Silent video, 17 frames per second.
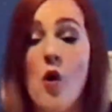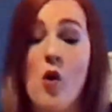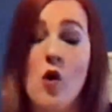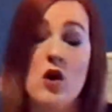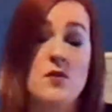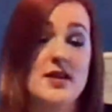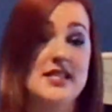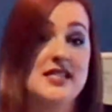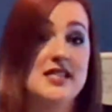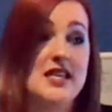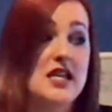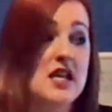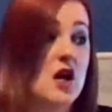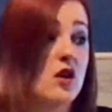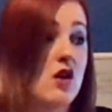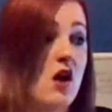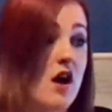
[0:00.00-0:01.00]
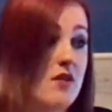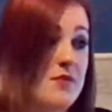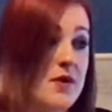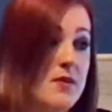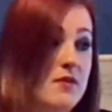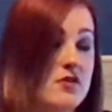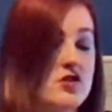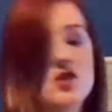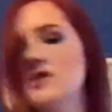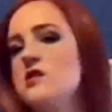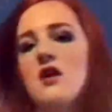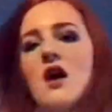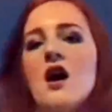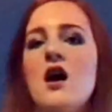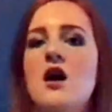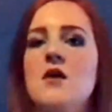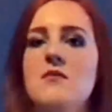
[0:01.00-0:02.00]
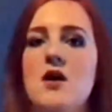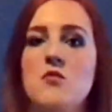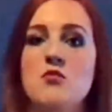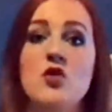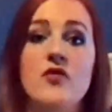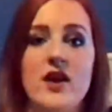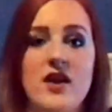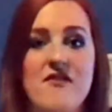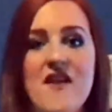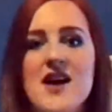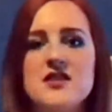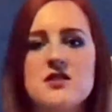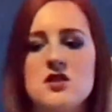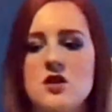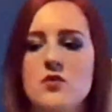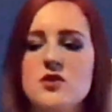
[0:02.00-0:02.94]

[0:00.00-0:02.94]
or we see a lot of people just moving faster,